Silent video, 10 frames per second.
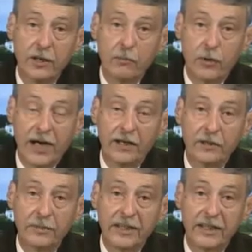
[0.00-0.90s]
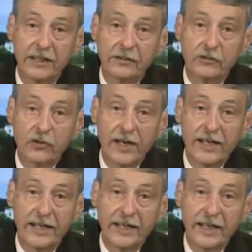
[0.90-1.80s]
prior to beginning the
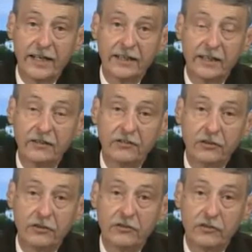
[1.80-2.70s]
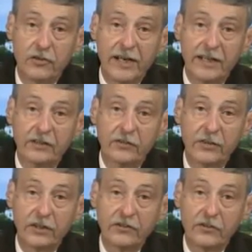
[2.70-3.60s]
training, and then as soon as the training is
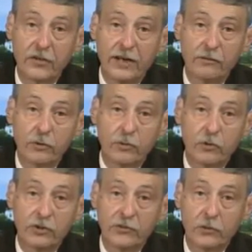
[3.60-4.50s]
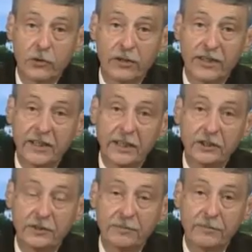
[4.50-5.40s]
finished, the driver reports for
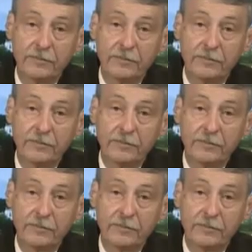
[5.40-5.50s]
orientation.